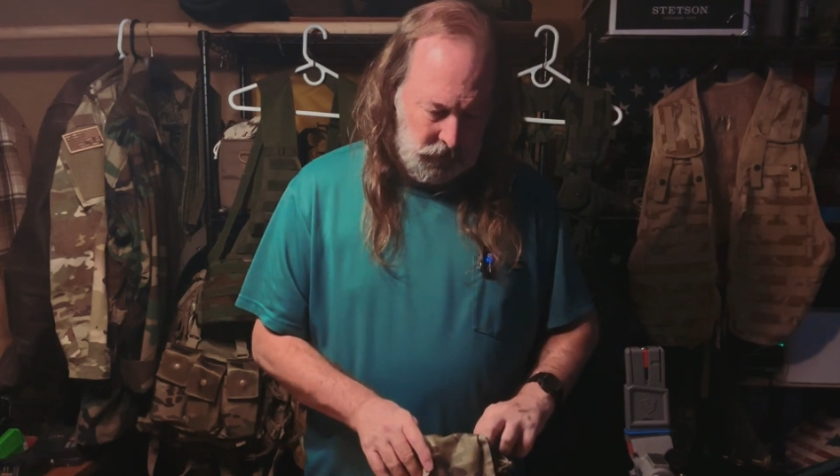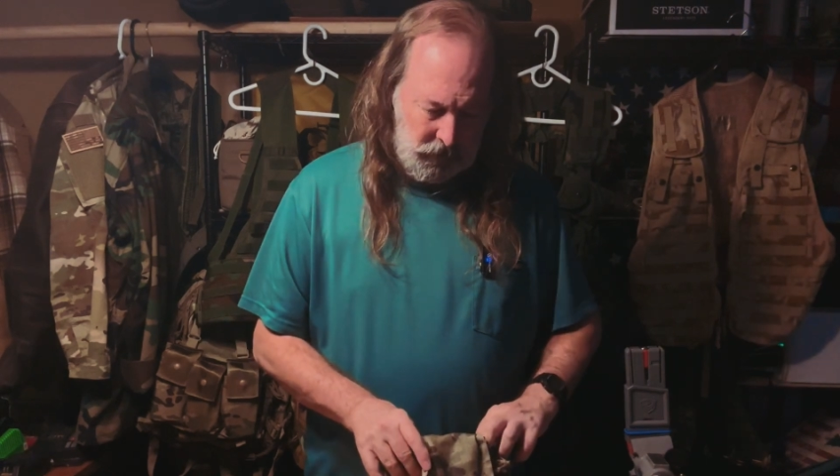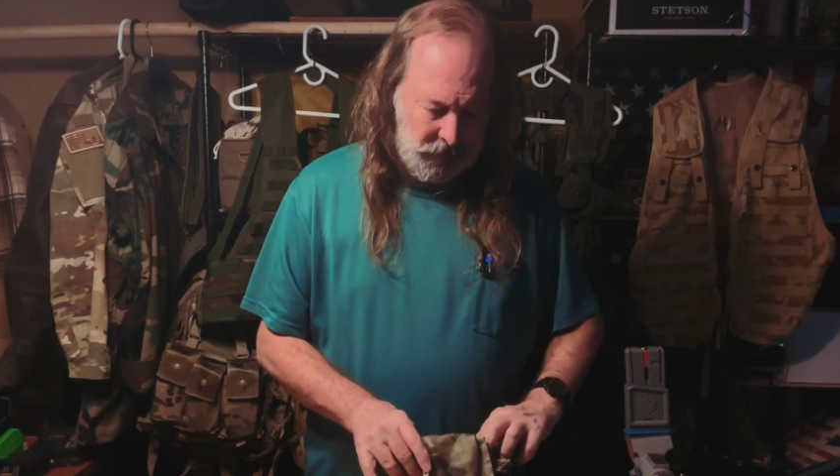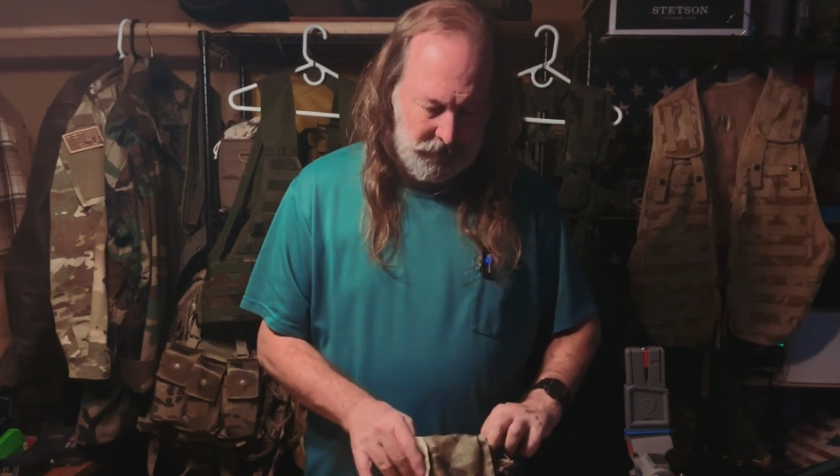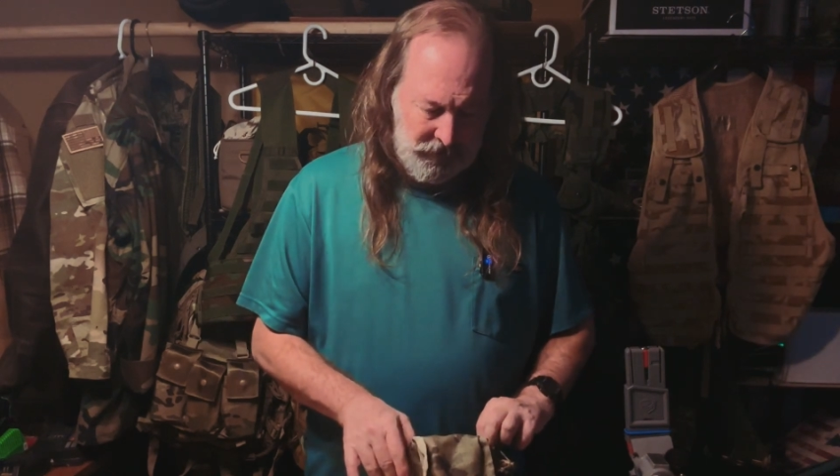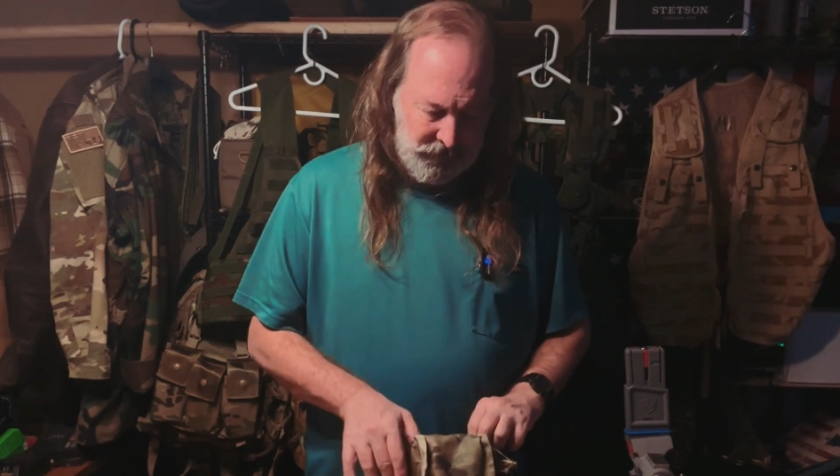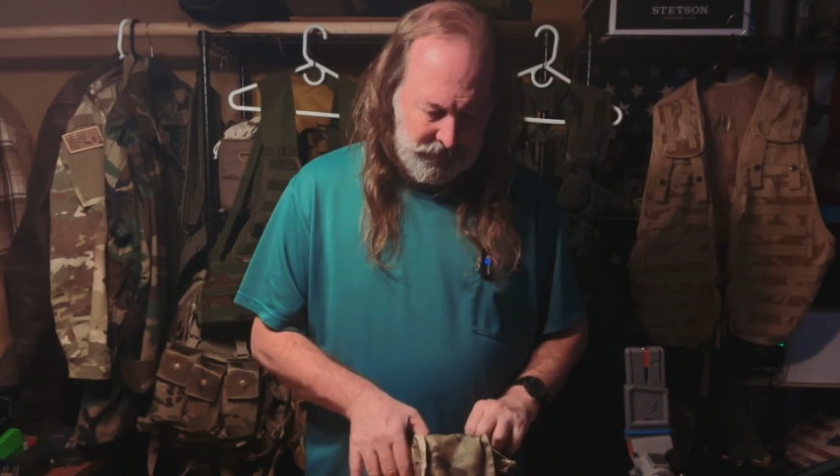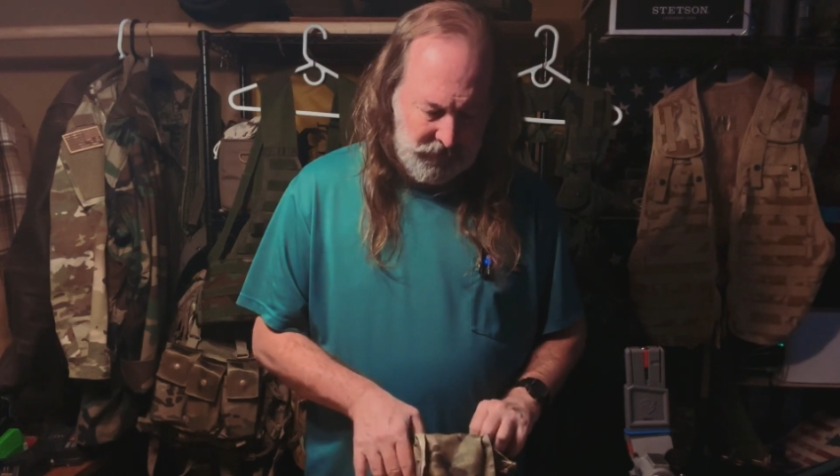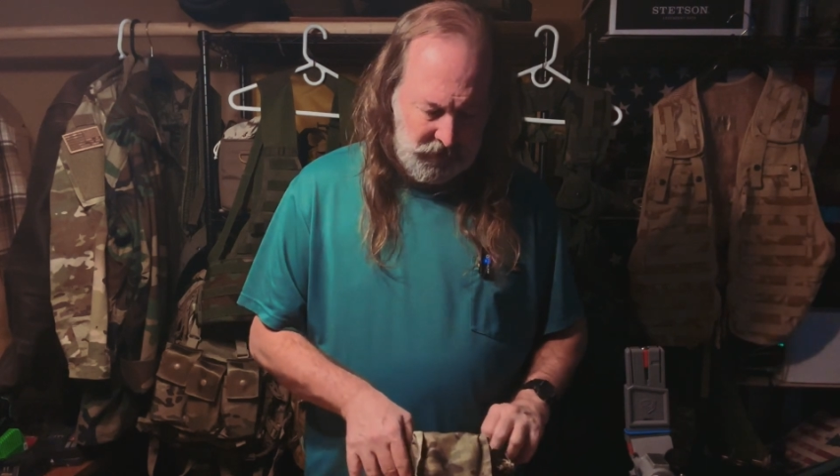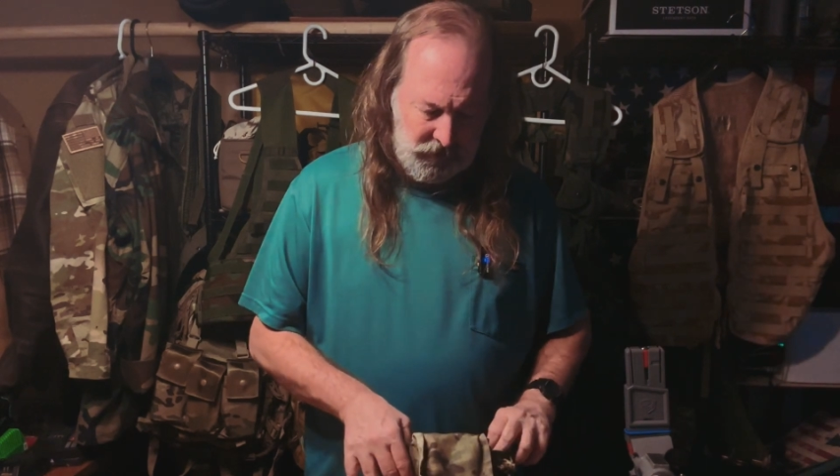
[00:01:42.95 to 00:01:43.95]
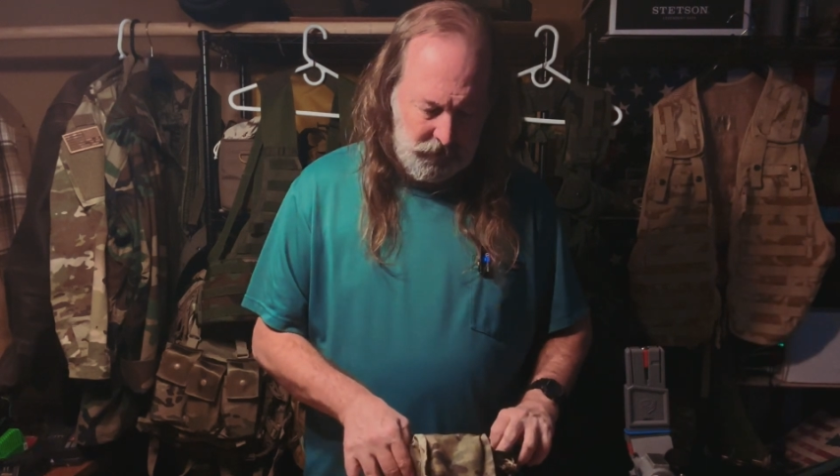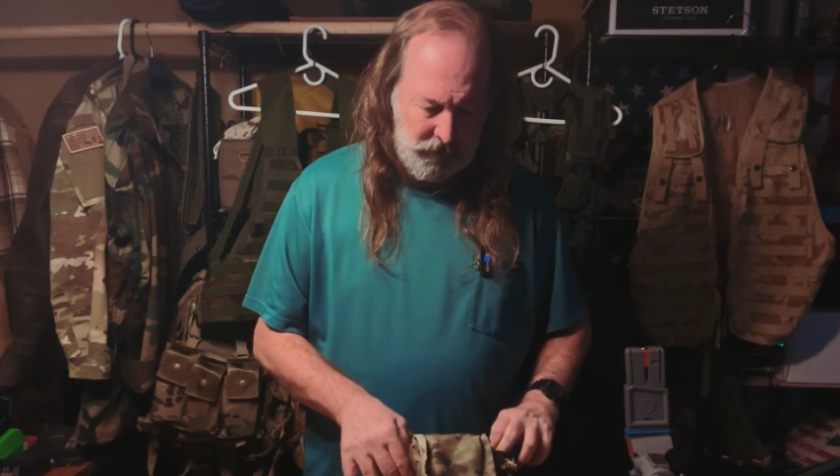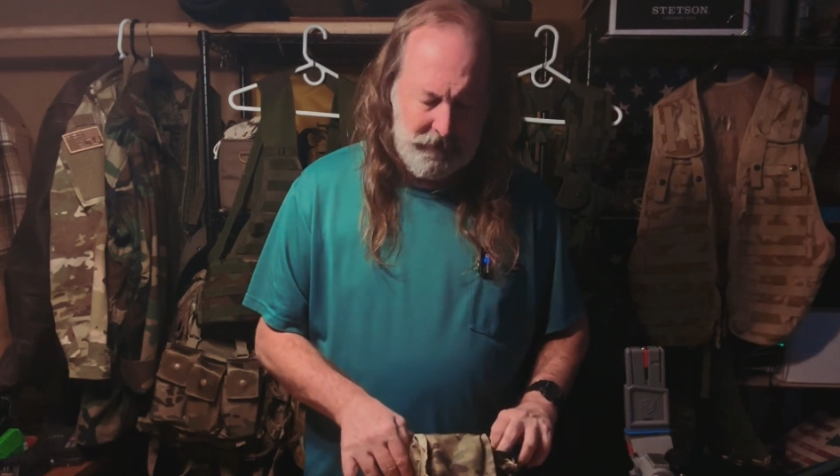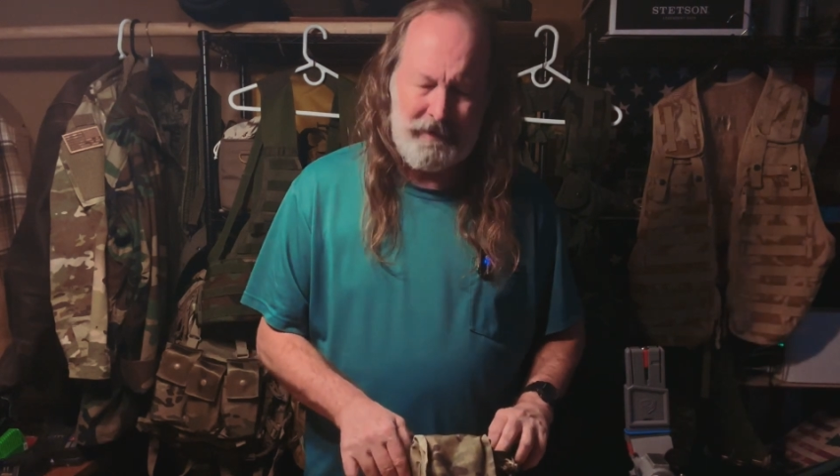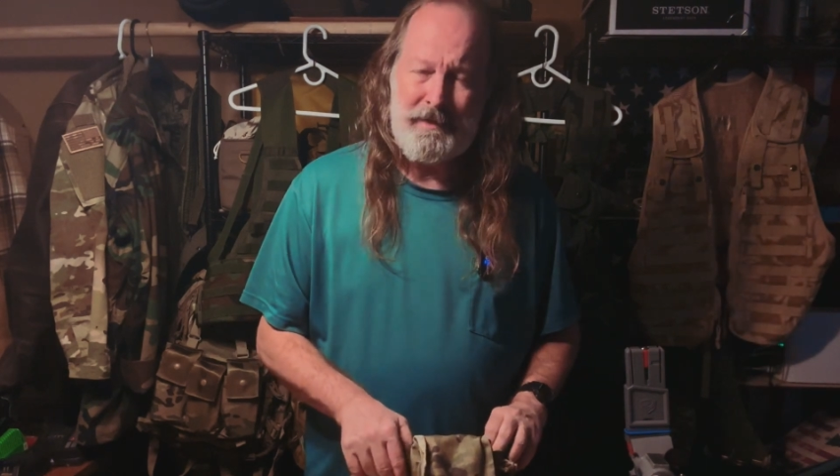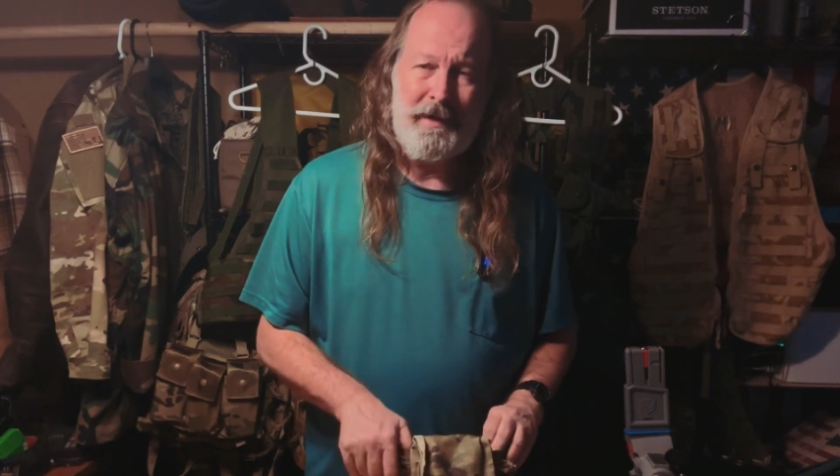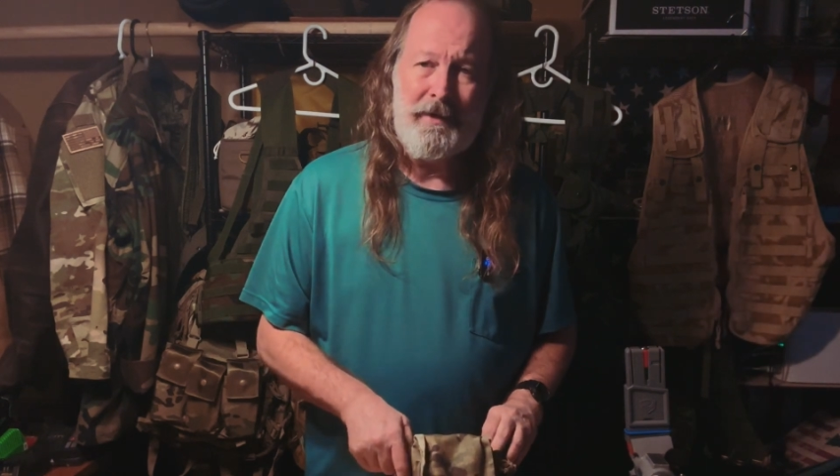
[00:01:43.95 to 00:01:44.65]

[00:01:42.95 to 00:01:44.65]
I don't have a navigation. What am I saying?